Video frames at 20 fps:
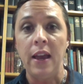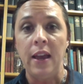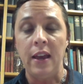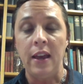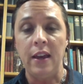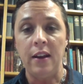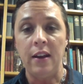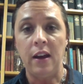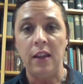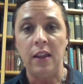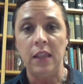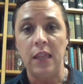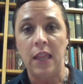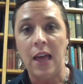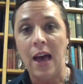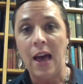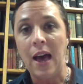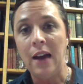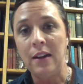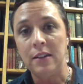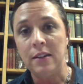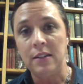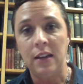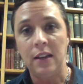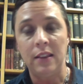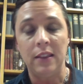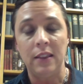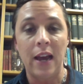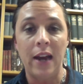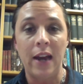it unlocked a
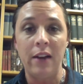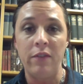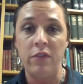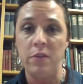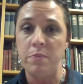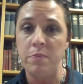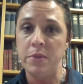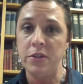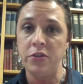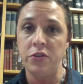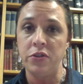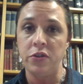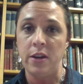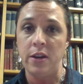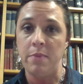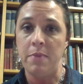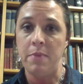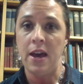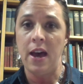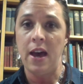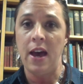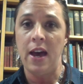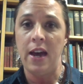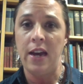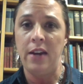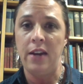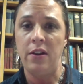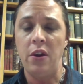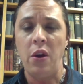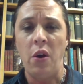lot of the mystery
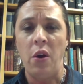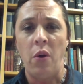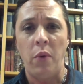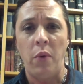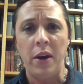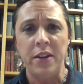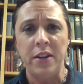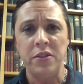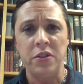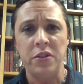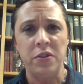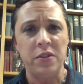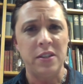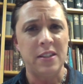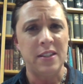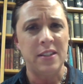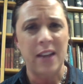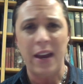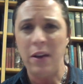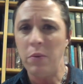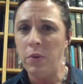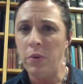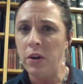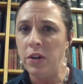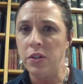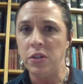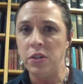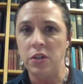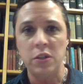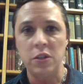behind why certain sight
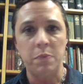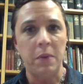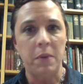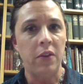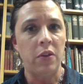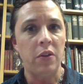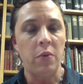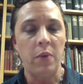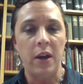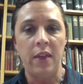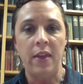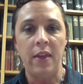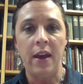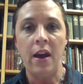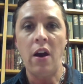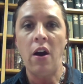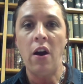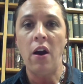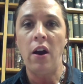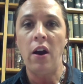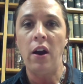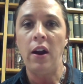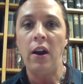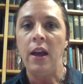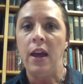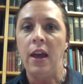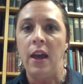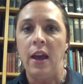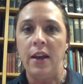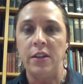words are spelled the way they are,
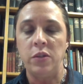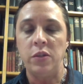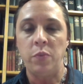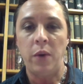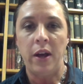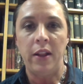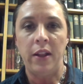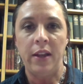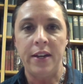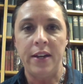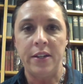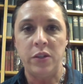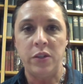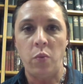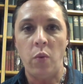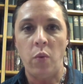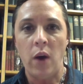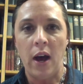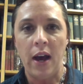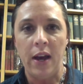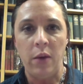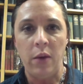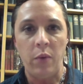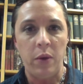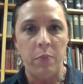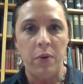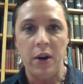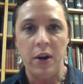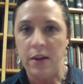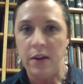as well as why we
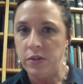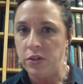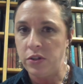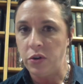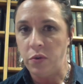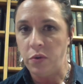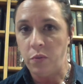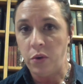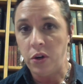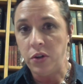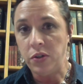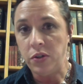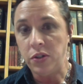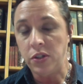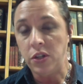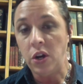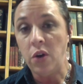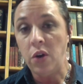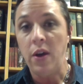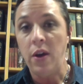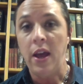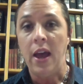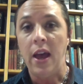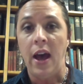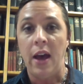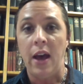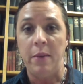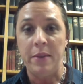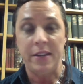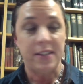pronounce certain words. So
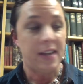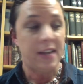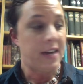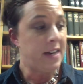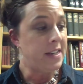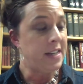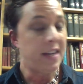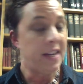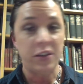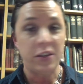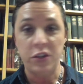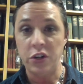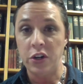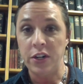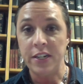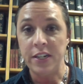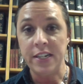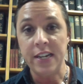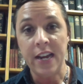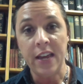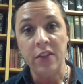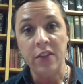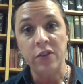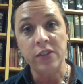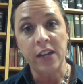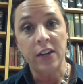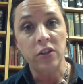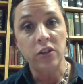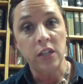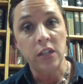I'm excited to get started today. There's
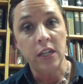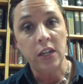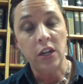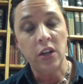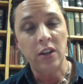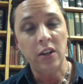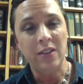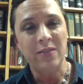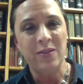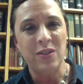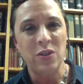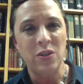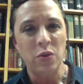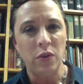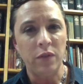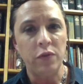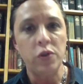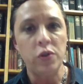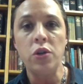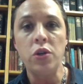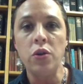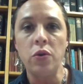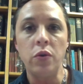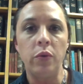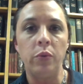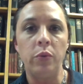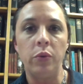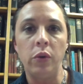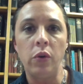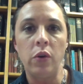actually sort of two
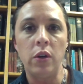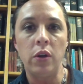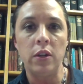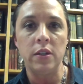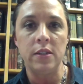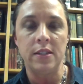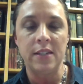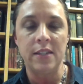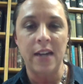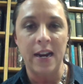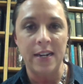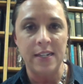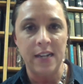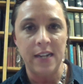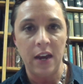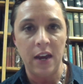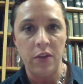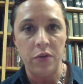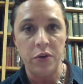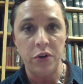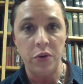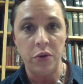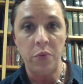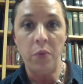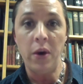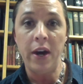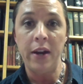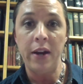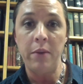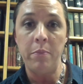rules tied together into
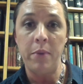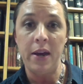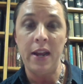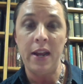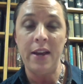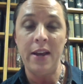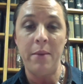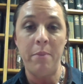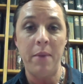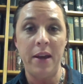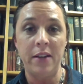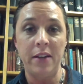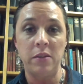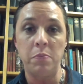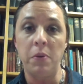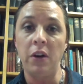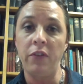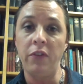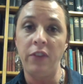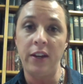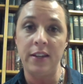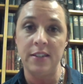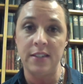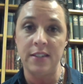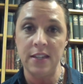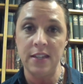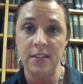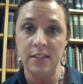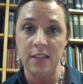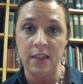one, but it makes perfect
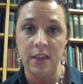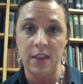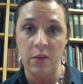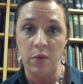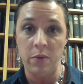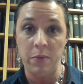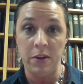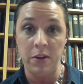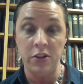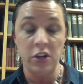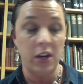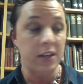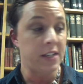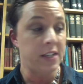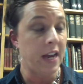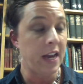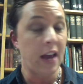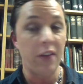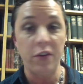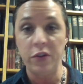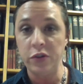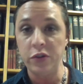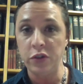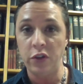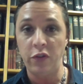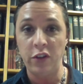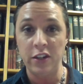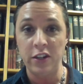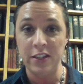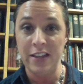sense that they would be taught together. So
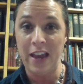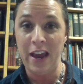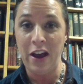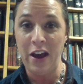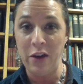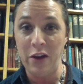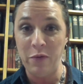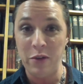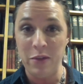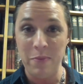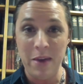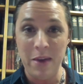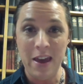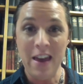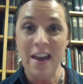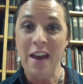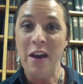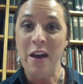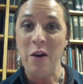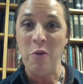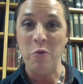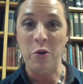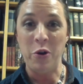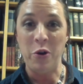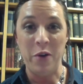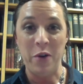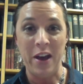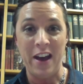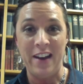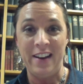if you just hang on with me, we'll go
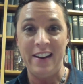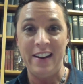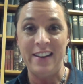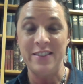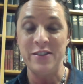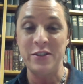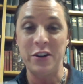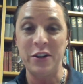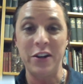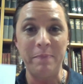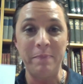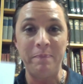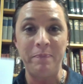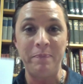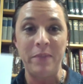ahead and get started.